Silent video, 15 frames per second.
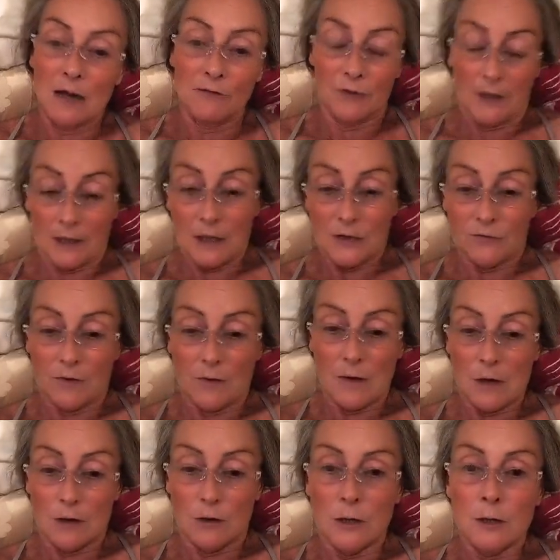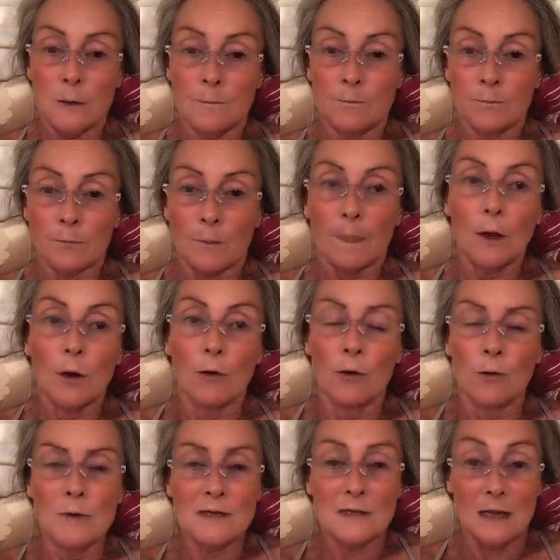I find it's very good.
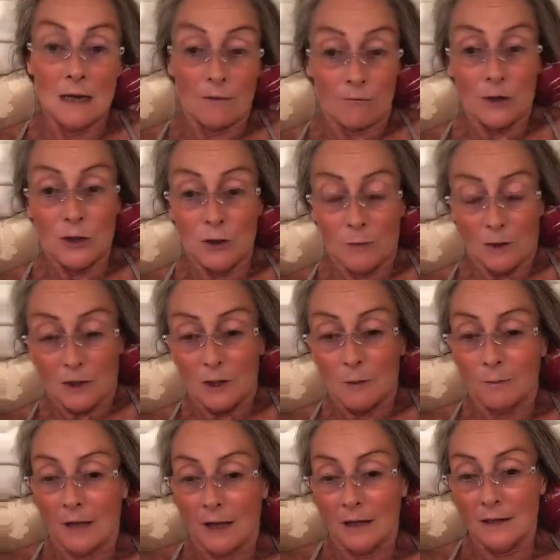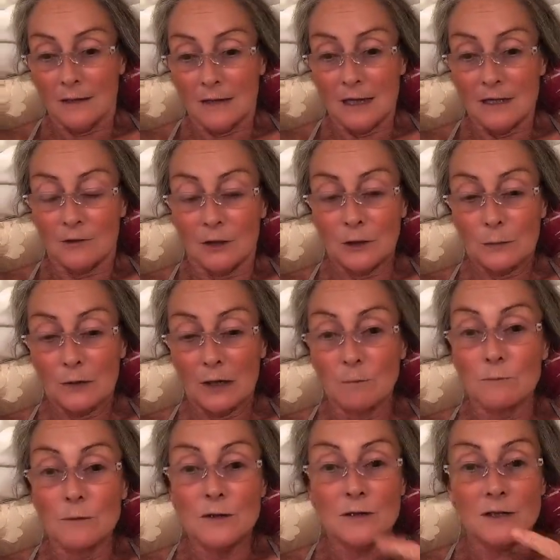Almost every human on the planet has got a
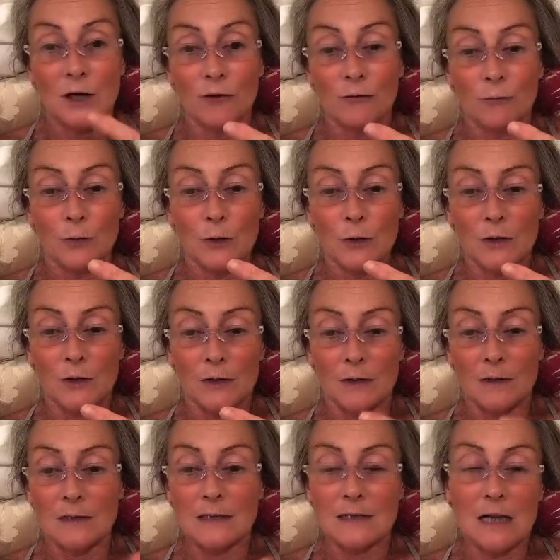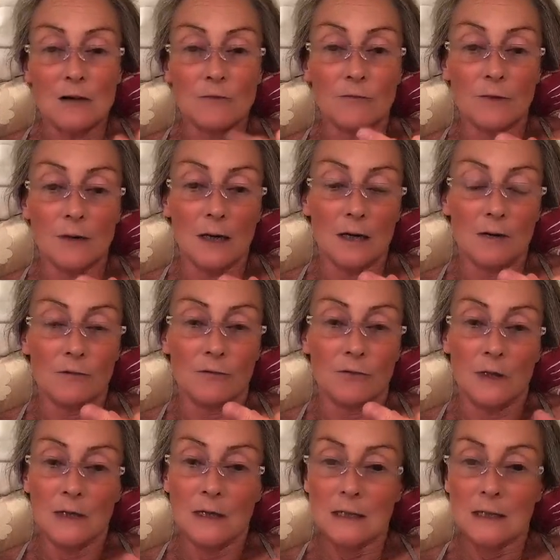problem with self-worth, self-love,
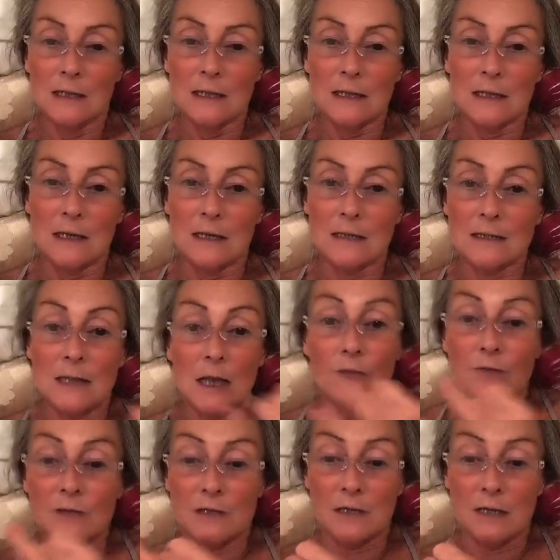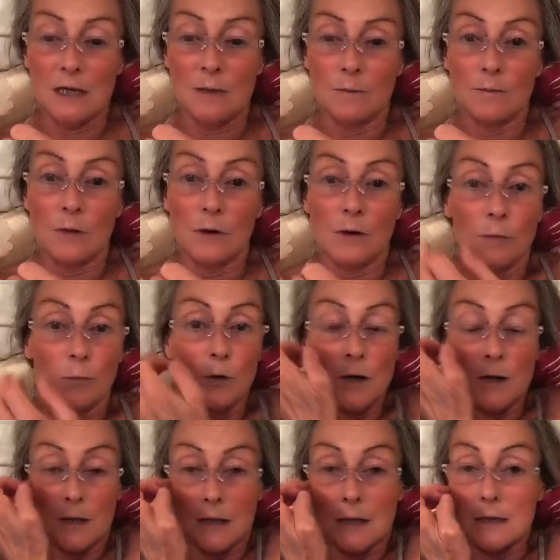self-esteem, and
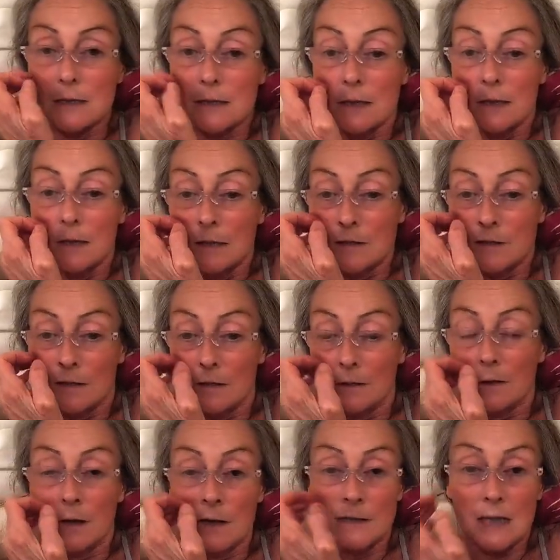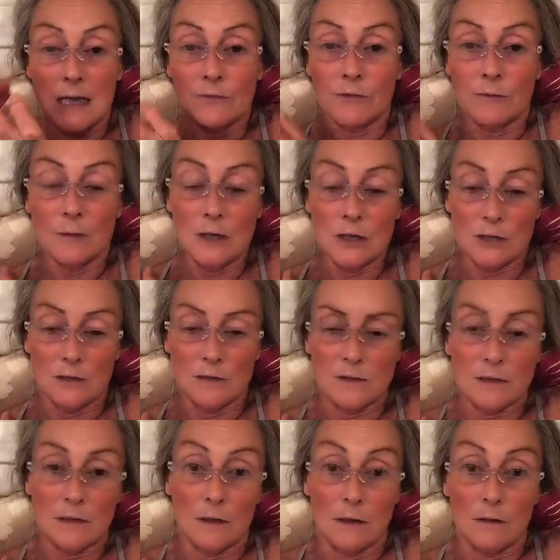worthiness. So those
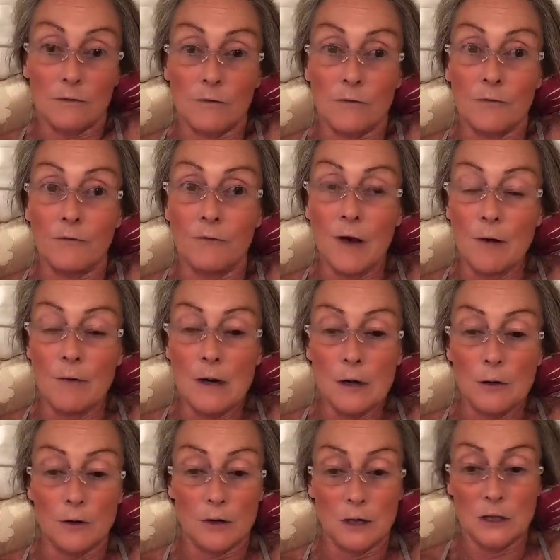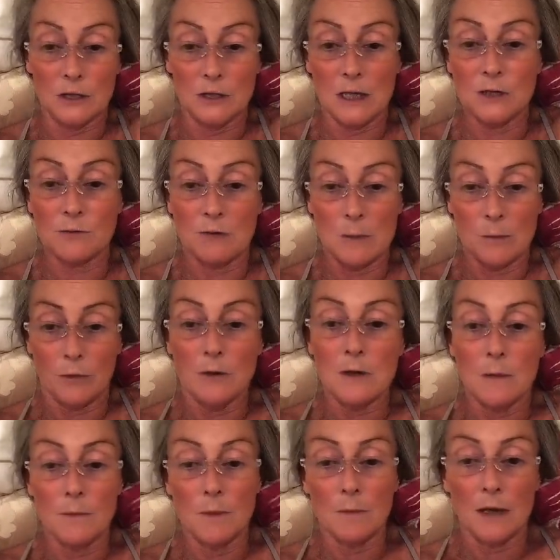affirmations are very good because it does
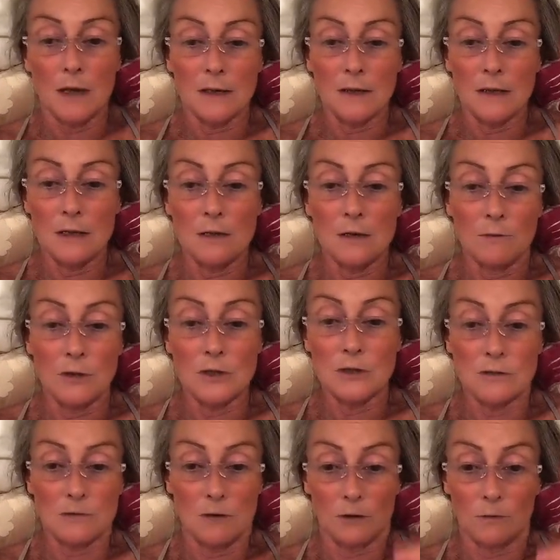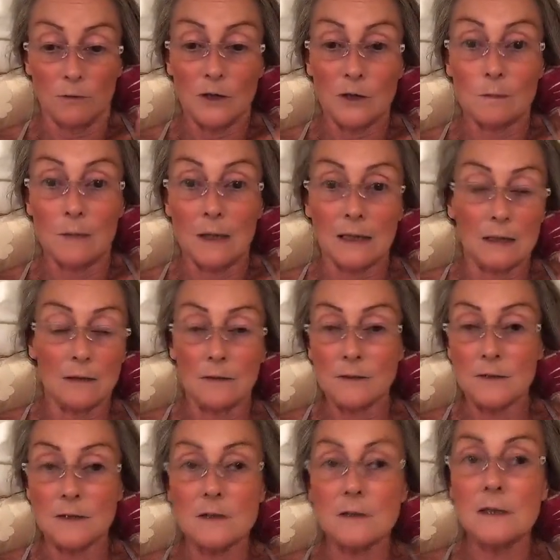reprogram the mind, the ego, which has got all that bloody
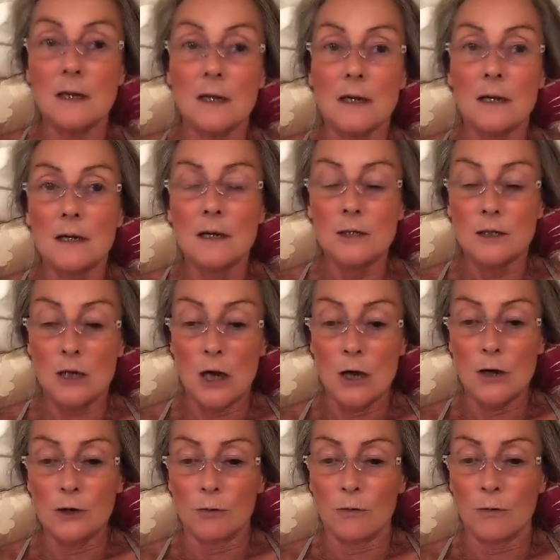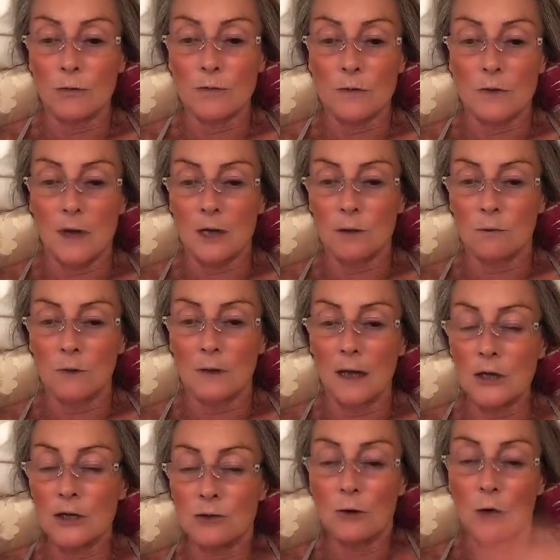nonsense. So it will
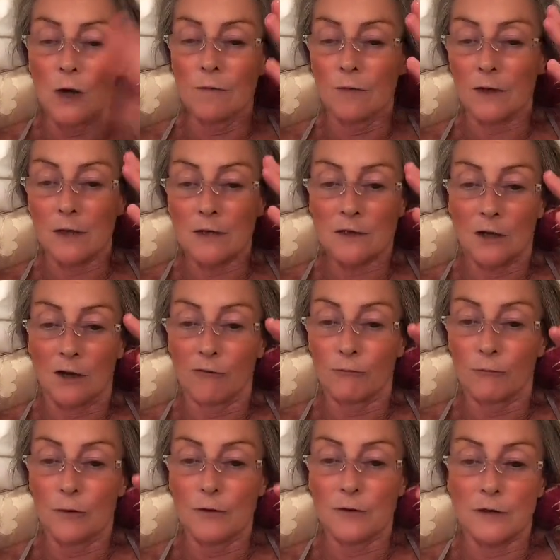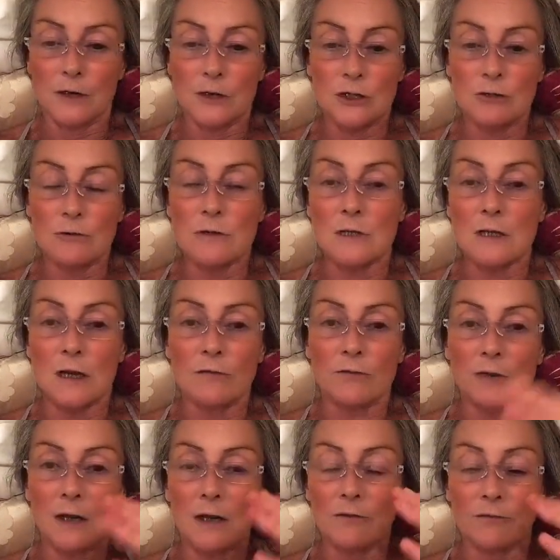get you over that self-worth issue,
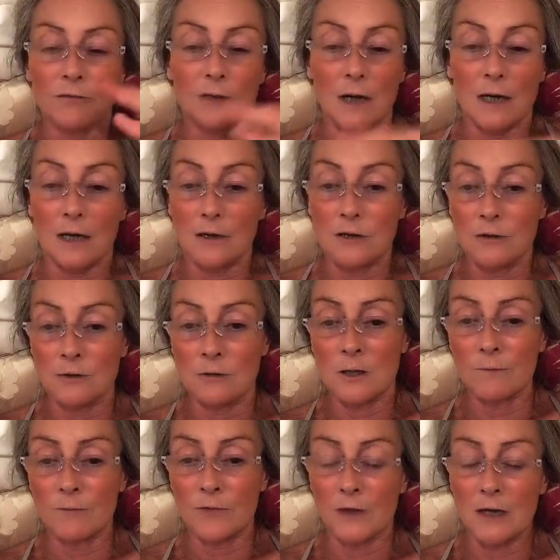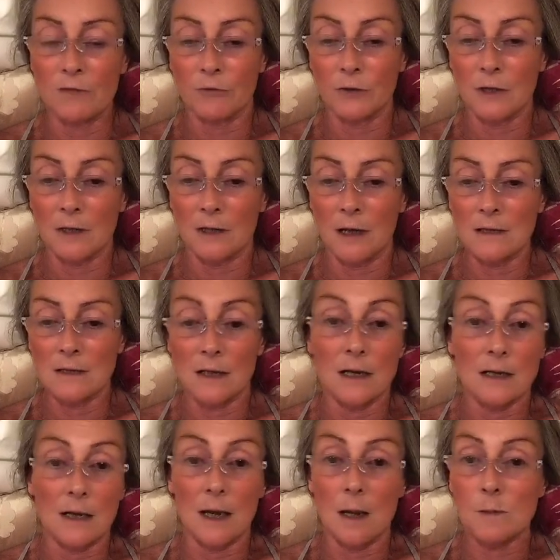self-love, and you do them for 30, 40 days,
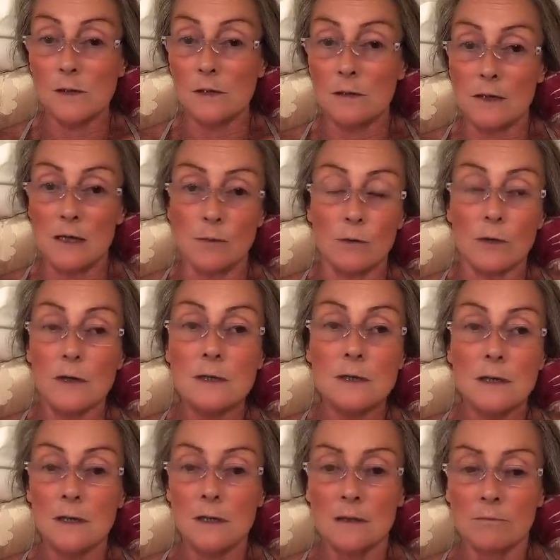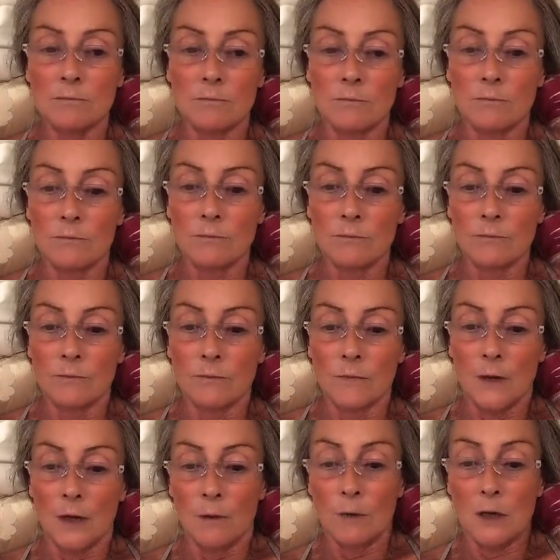it absolutely works.
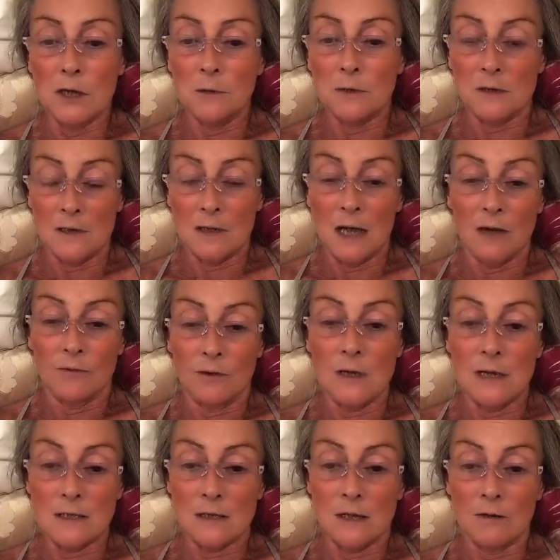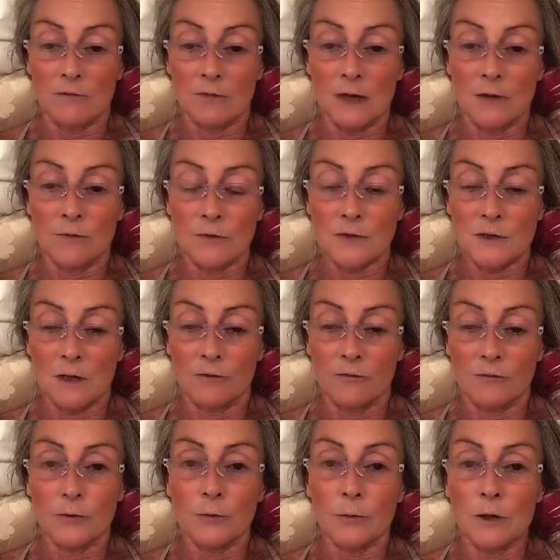When you didn't have any self-love or
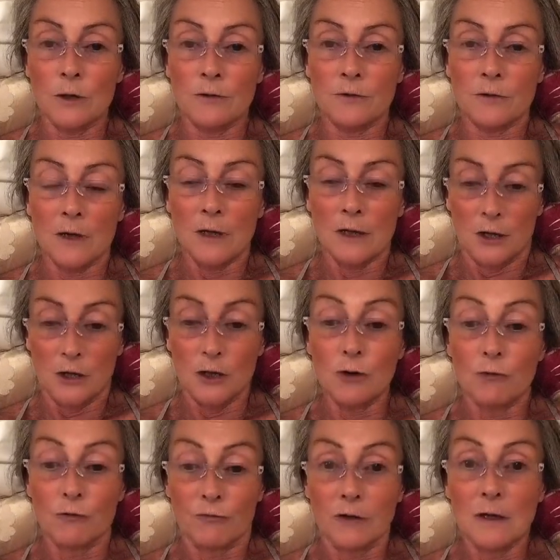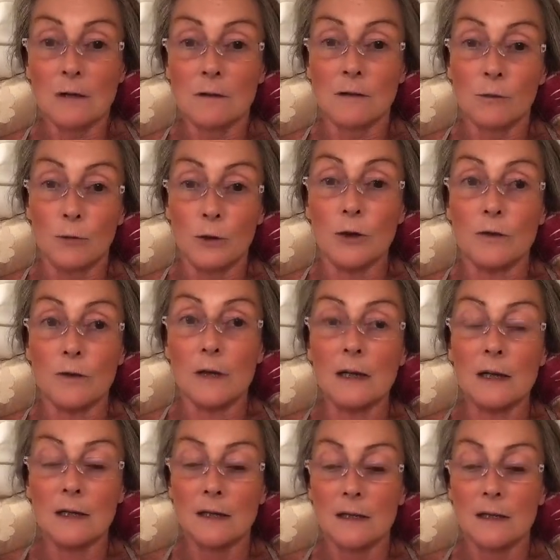self-worth, you feel worthy.